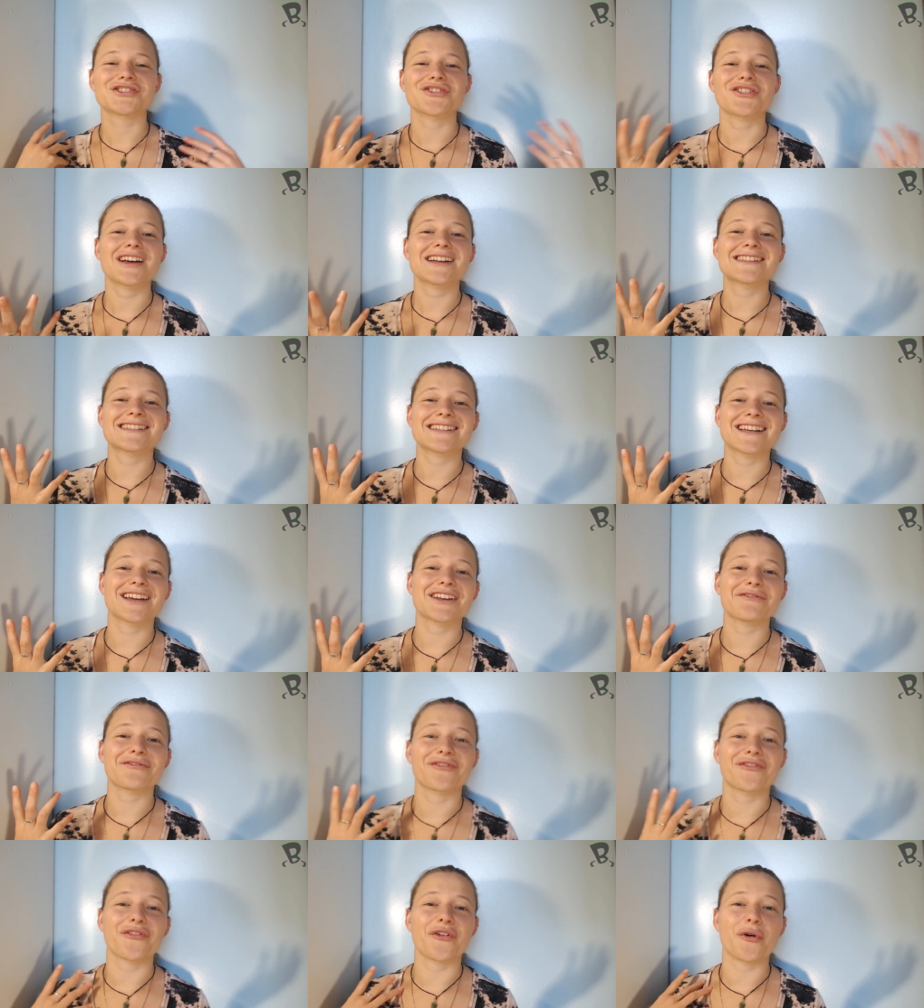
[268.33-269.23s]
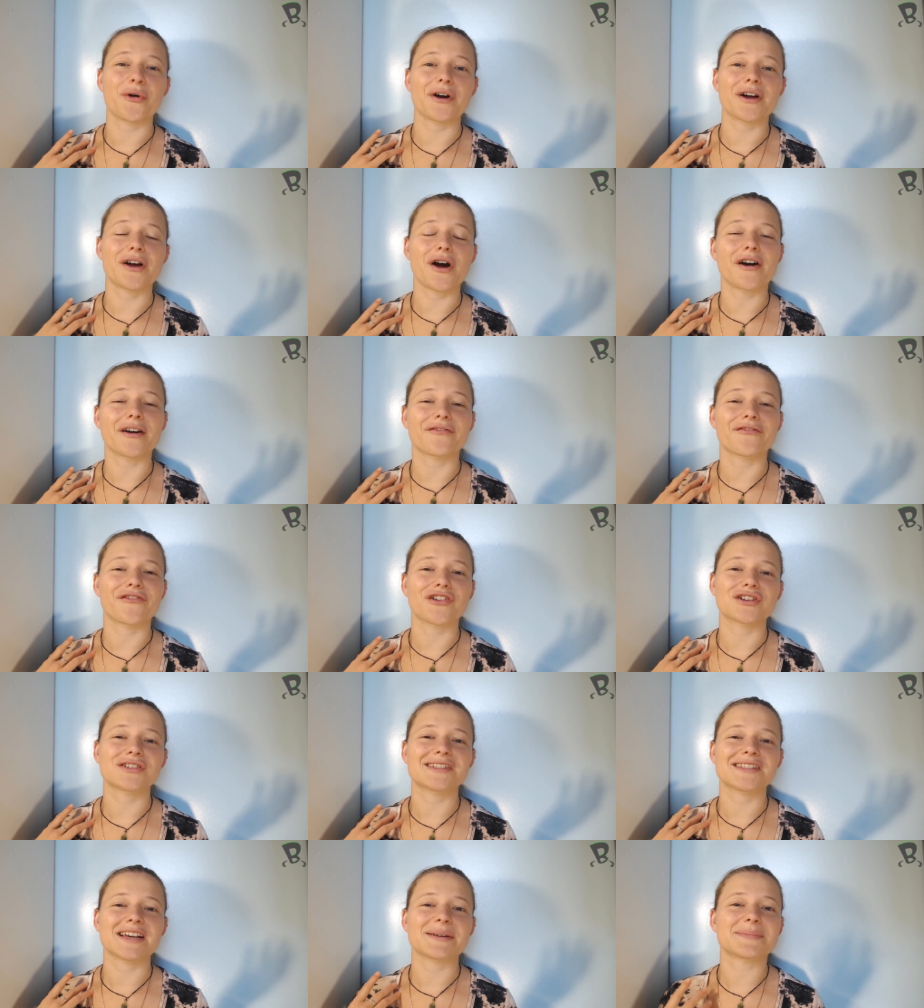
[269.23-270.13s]
that's it for our
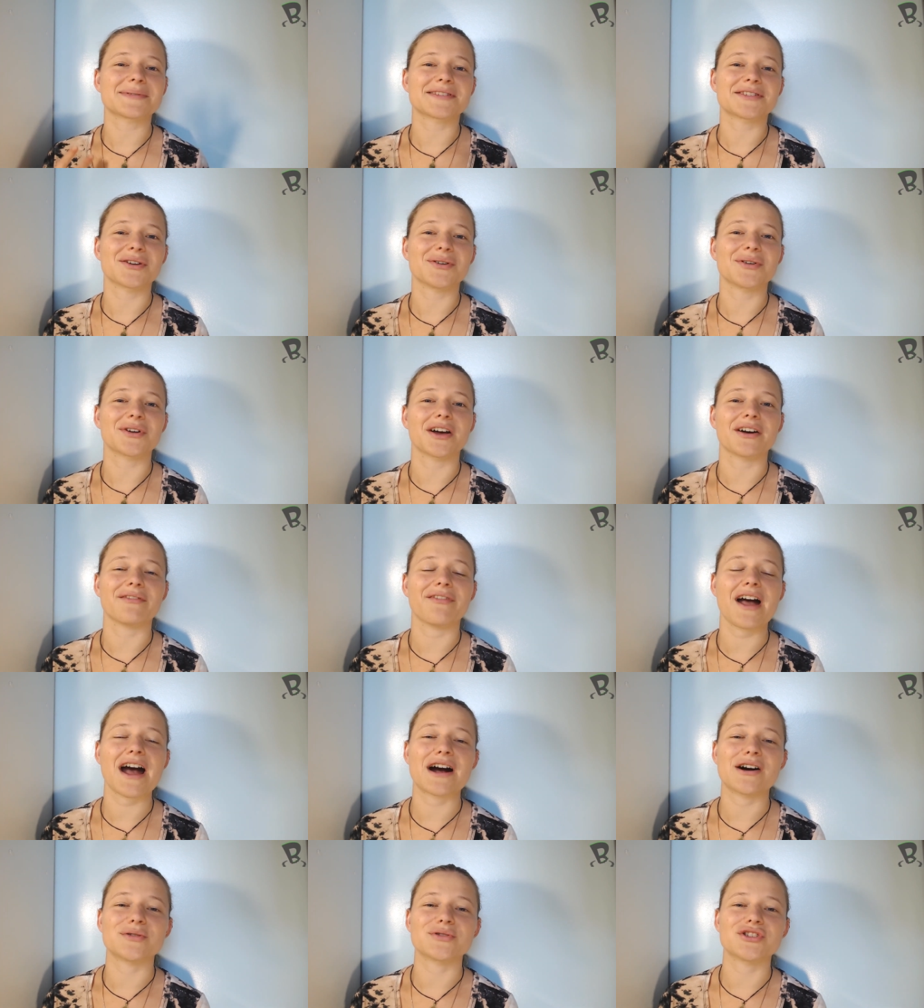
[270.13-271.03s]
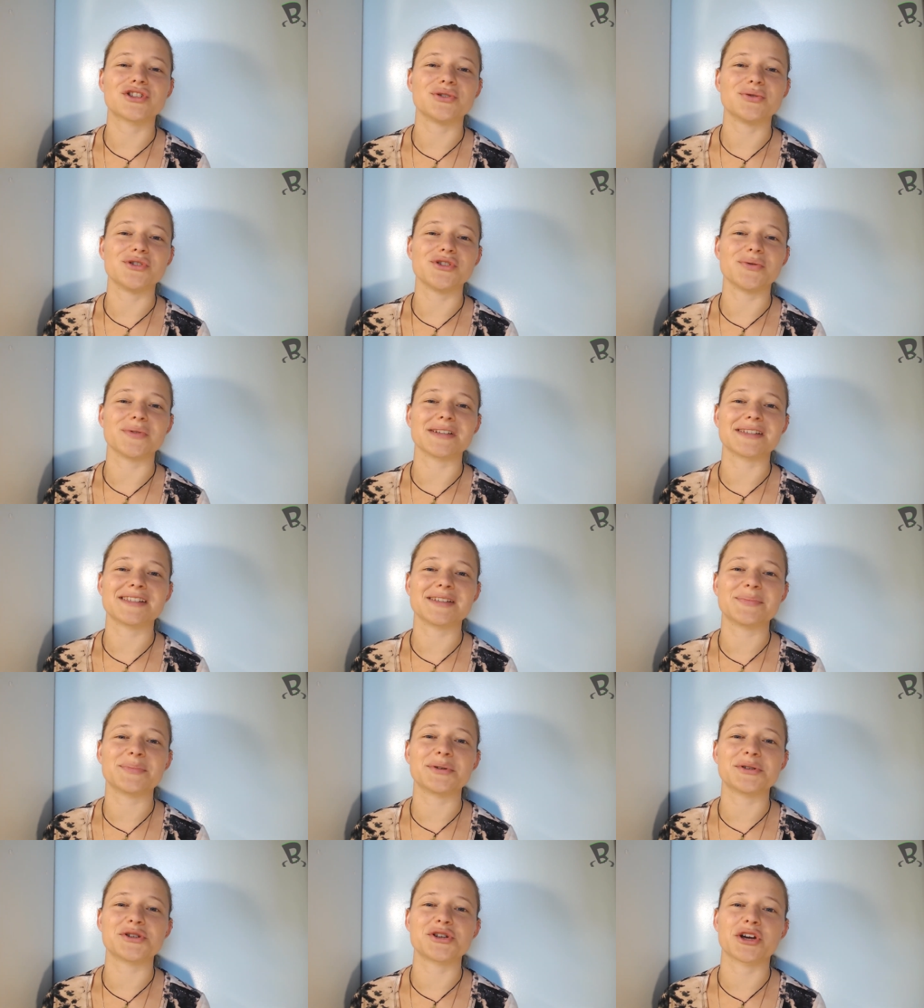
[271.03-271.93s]
first episode of how to do a
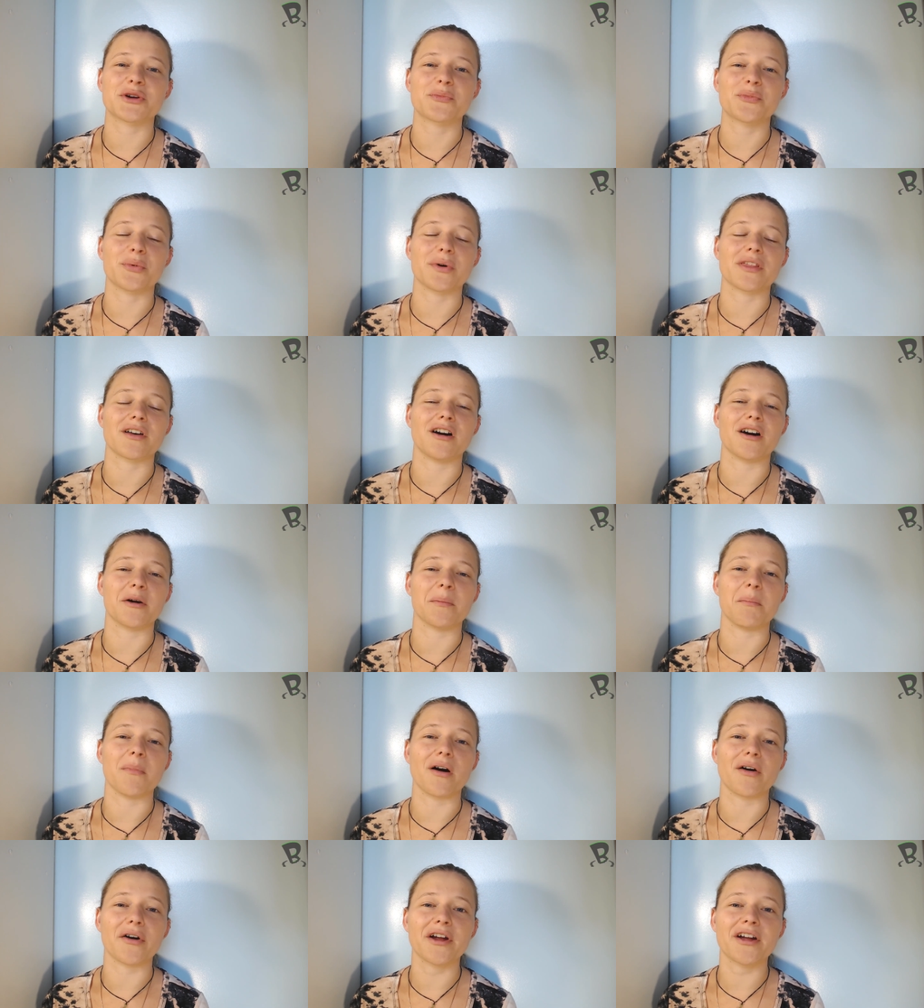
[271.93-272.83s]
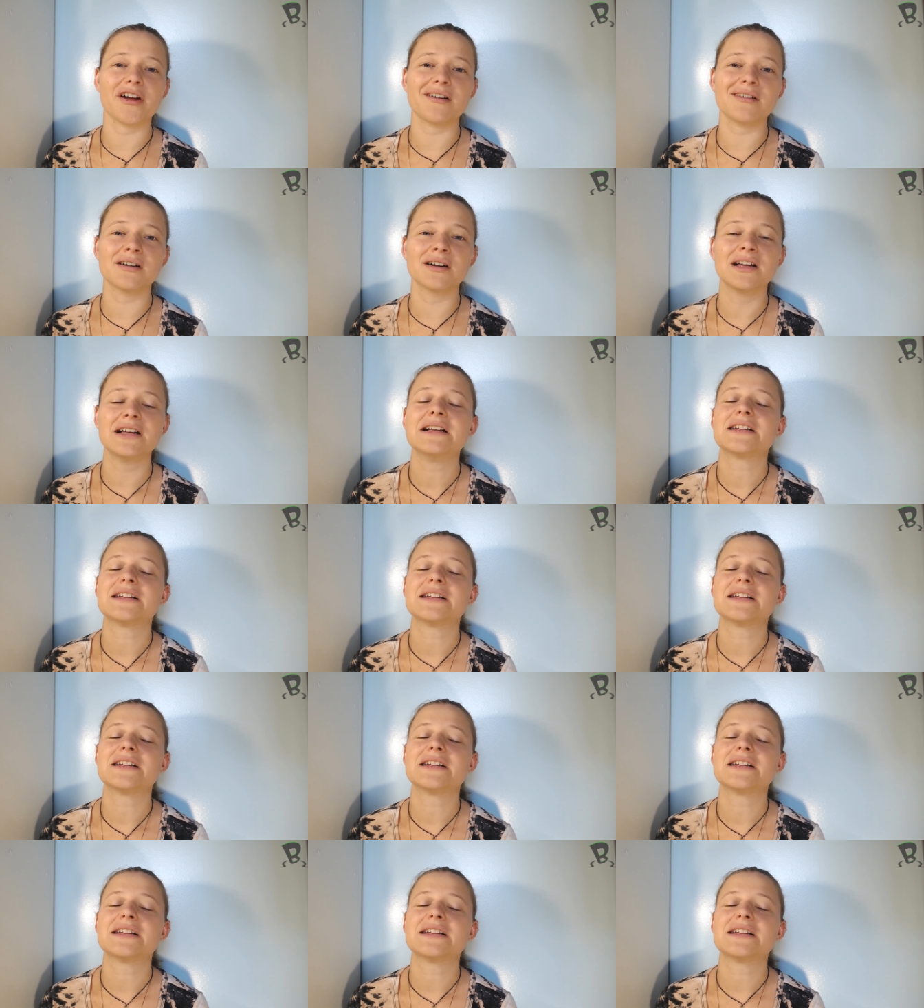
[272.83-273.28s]
simple jump with our Mario.